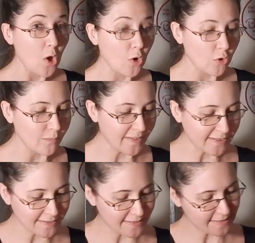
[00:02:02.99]
Oh my
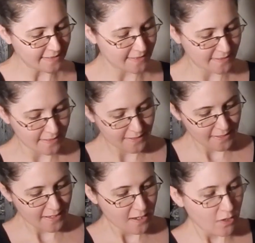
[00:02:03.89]
goodness.
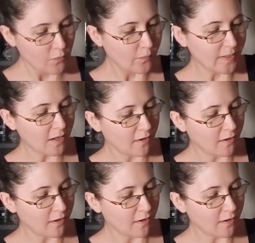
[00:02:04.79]
We